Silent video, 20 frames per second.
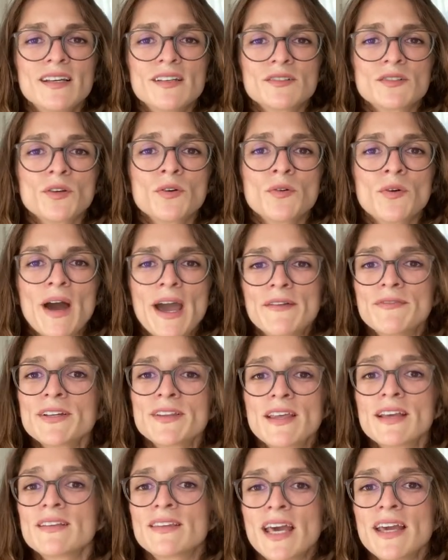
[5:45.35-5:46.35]
So
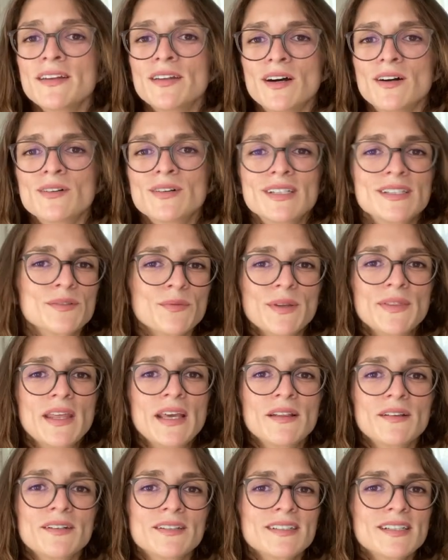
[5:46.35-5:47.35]
everything they know is what
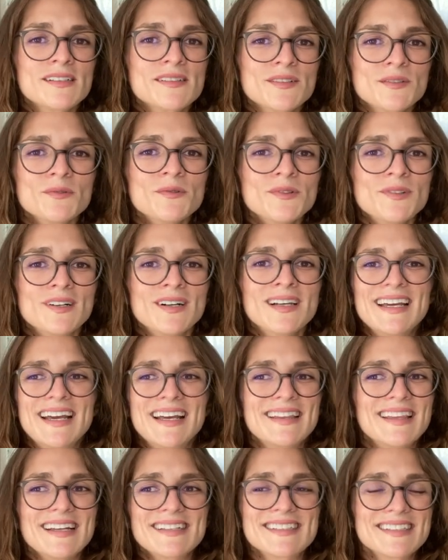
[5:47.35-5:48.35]
they learned in school.
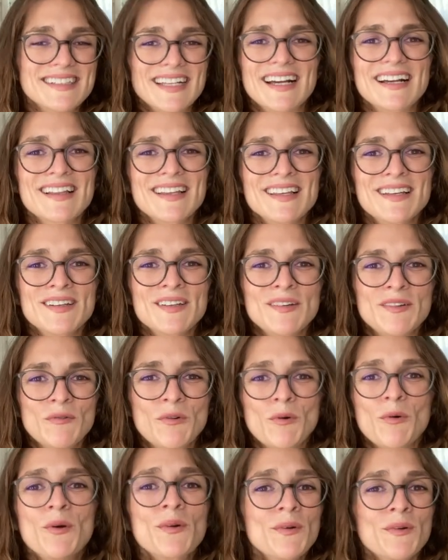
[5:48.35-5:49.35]
And that's exactly,
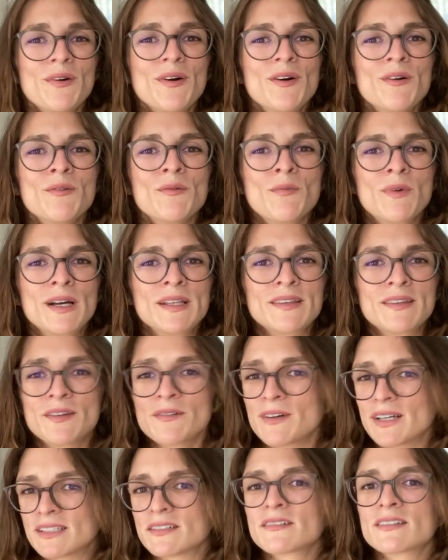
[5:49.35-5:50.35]
quote unquote, what the
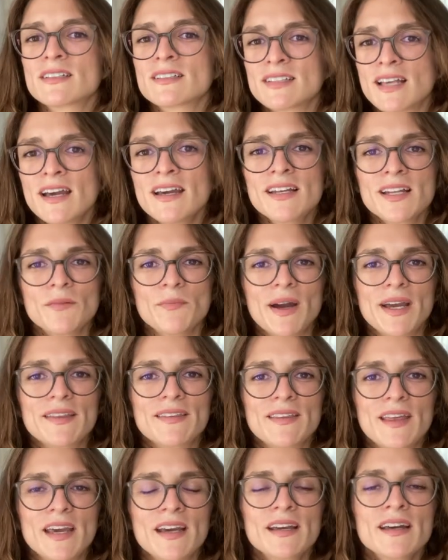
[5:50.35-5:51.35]
rest of society might
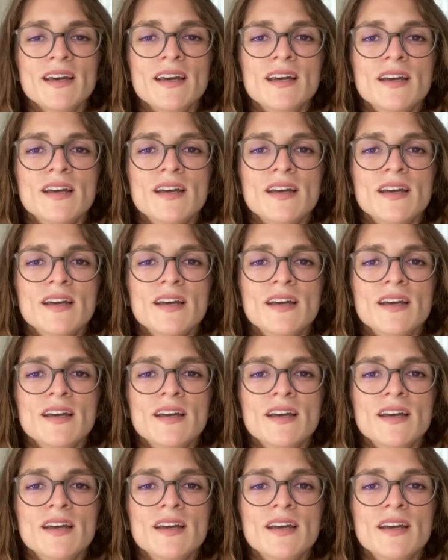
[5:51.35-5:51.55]
think.